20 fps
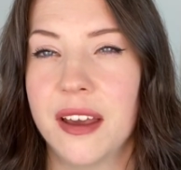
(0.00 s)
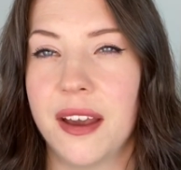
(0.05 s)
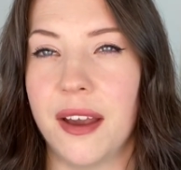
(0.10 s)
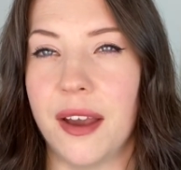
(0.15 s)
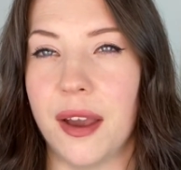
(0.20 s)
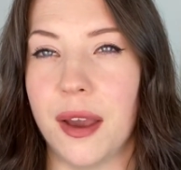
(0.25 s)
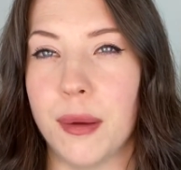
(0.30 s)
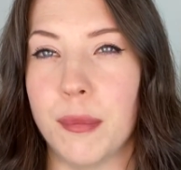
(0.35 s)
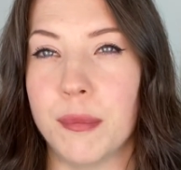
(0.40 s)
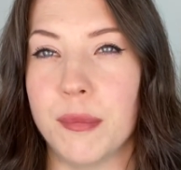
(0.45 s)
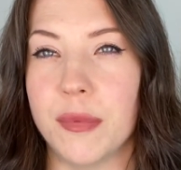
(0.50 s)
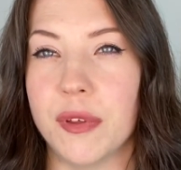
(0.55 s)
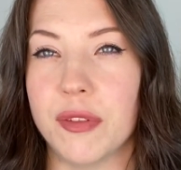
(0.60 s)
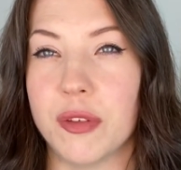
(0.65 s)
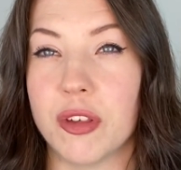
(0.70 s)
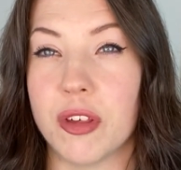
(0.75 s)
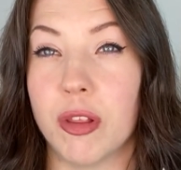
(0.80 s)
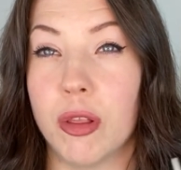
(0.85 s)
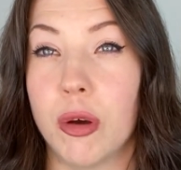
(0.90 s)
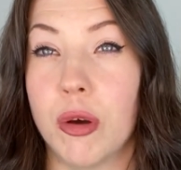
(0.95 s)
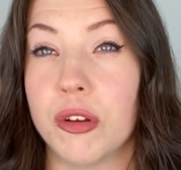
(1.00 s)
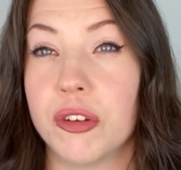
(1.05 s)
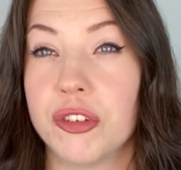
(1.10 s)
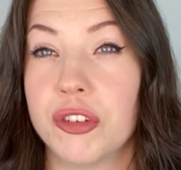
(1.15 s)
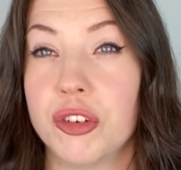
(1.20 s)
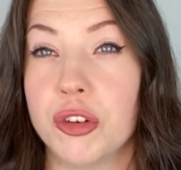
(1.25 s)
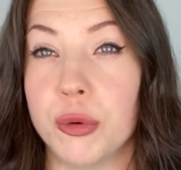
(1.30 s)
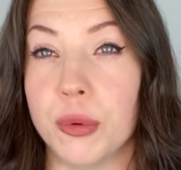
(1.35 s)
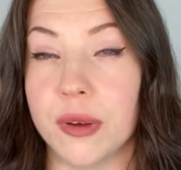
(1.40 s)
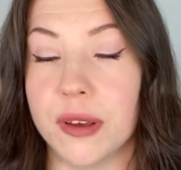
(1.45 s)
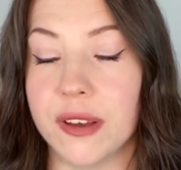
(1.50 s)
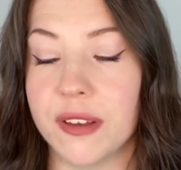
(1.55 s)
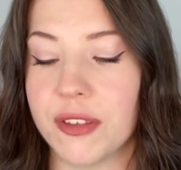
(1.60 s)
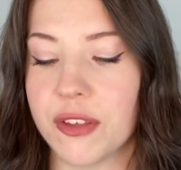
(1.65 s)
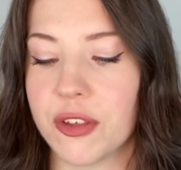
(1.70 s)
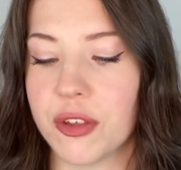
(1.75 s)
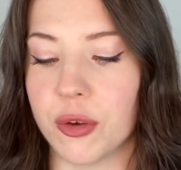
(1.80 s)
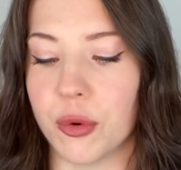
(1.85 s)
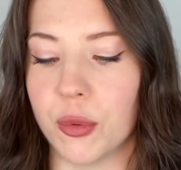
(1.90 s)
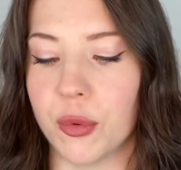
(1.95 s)
um, there's a lot to it.
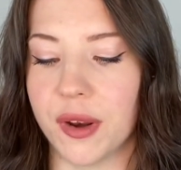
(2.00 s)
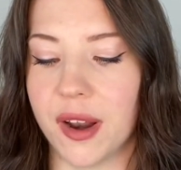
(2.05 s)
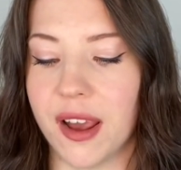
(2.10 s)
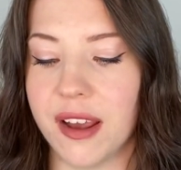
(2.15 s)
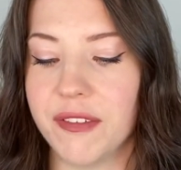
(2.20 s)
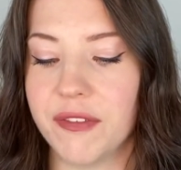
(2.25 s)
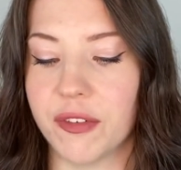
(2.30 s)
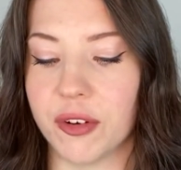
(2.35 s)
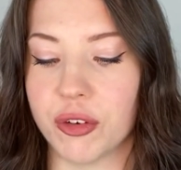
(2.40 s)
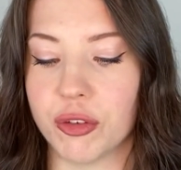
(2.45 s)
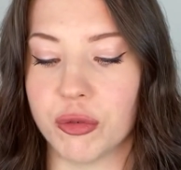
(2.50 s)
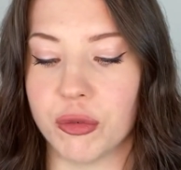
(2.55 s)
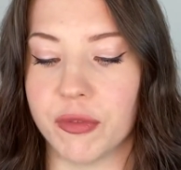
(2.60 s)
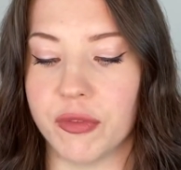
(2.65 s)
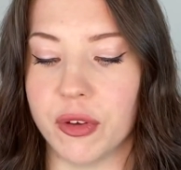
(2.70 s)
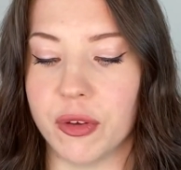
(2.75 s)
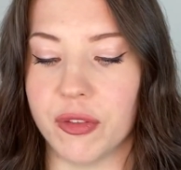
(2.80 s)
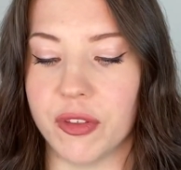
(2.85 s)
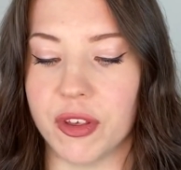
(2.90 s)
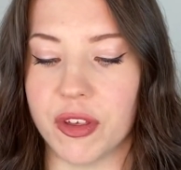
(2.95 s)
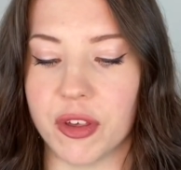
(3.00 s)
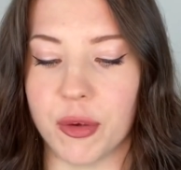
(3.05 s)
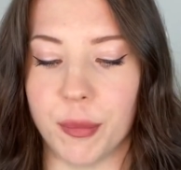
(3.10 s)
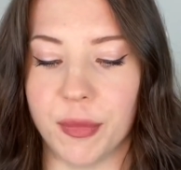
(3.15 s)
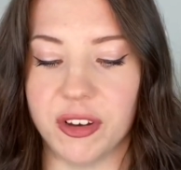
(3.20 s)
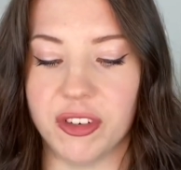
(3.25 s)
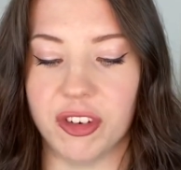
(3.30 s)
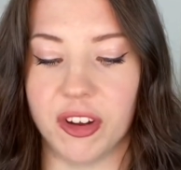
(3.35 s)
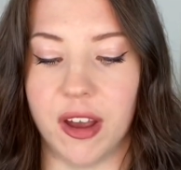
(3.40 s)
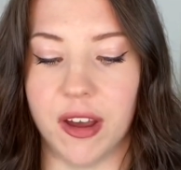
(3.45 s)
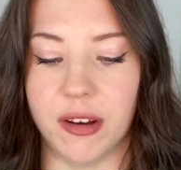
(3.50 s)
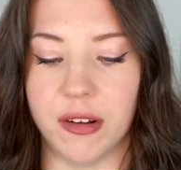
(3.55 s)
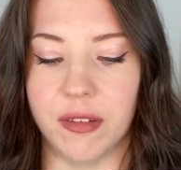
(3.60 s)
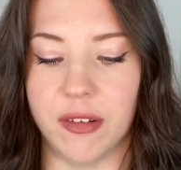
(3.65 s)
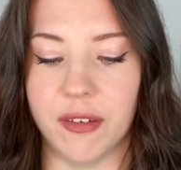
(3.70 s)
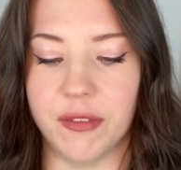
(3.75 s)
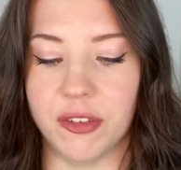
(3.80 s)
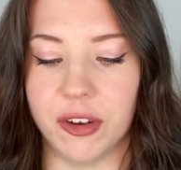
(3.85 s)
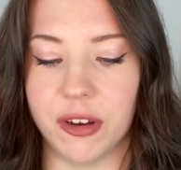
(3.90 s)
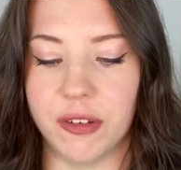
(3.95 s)
So when I first reviewed this on my channel,
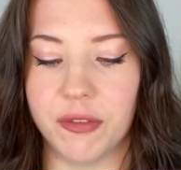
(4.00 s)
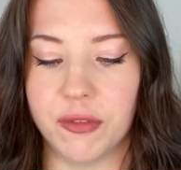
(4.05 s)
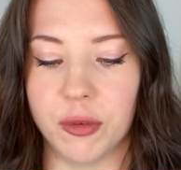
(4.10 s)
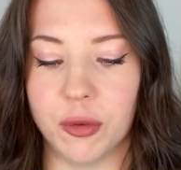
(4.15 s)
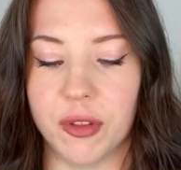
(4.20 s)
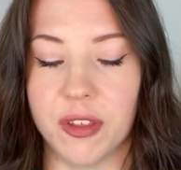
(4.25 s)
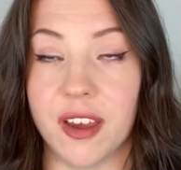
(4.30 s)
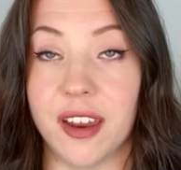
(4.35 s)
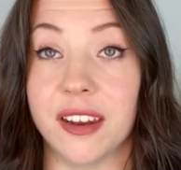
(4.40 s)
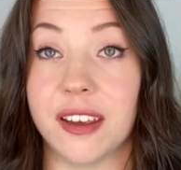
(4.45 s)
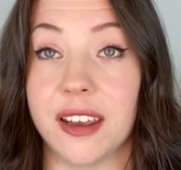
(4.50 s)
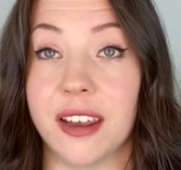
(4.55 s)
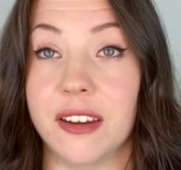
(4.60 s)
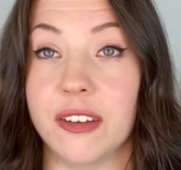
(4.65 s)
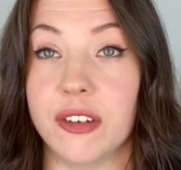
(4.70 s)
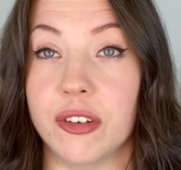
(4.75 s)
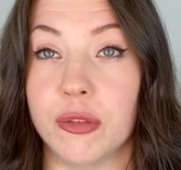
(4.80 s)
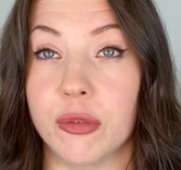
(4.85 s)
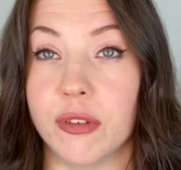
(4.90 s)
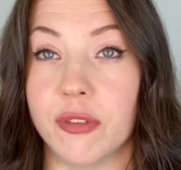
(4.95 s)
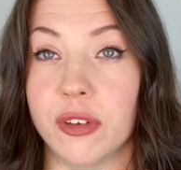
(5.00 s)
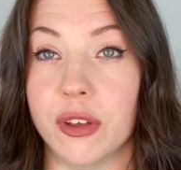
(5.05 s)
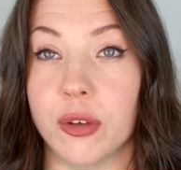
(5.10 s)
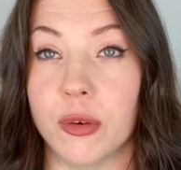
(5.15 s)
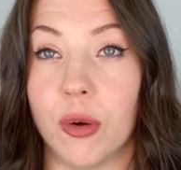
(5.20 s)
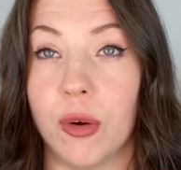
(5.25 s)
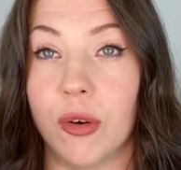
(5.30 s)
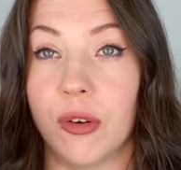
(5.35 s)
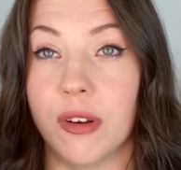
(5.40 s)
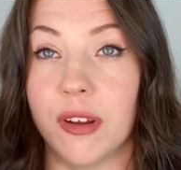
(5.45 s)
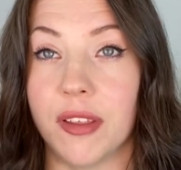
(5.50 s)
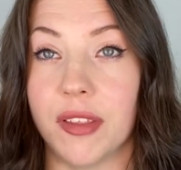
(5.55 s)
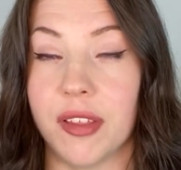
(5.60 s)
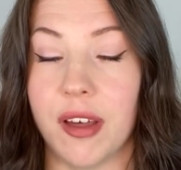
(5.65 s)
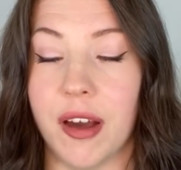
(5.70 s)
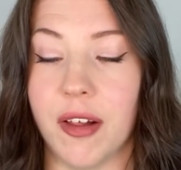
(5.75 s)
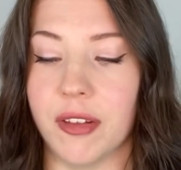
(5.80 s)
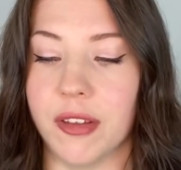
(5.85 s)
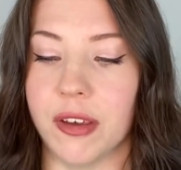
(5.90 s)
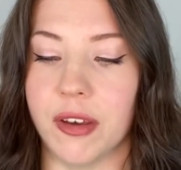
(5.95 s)
I've done a full dedicated review on
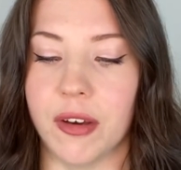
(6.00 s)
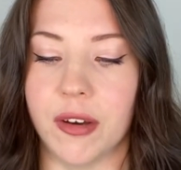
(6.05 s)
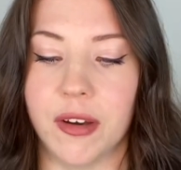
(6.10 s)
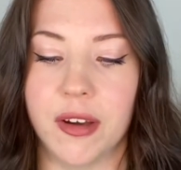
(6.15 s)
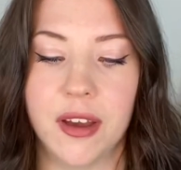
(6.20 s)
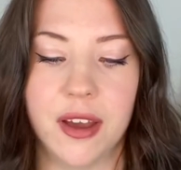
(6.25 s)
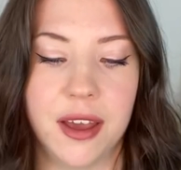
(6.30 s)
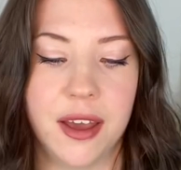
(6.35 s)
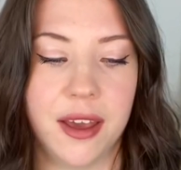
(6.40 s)
Athalia.